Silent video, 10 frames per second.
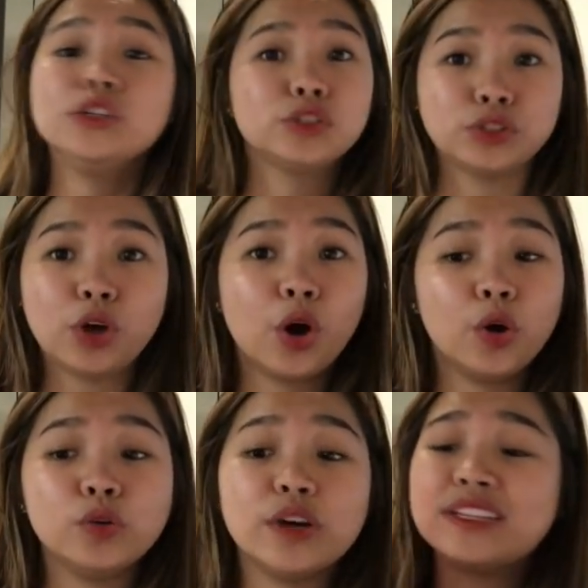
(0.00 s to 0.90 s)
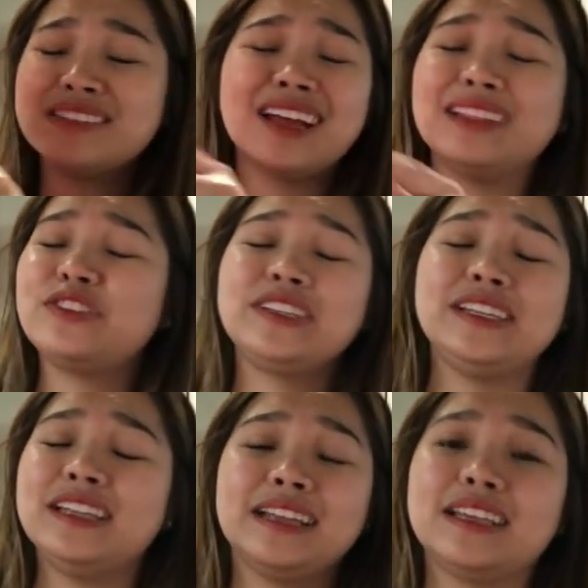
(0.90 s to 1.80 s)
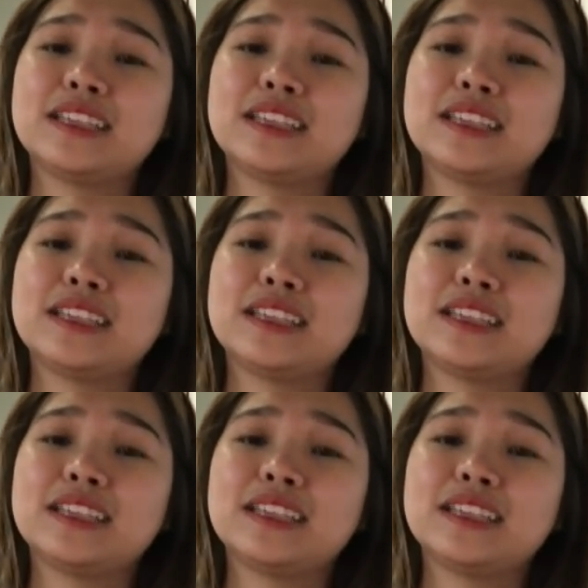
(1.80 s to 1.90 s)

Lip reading: So it's not really that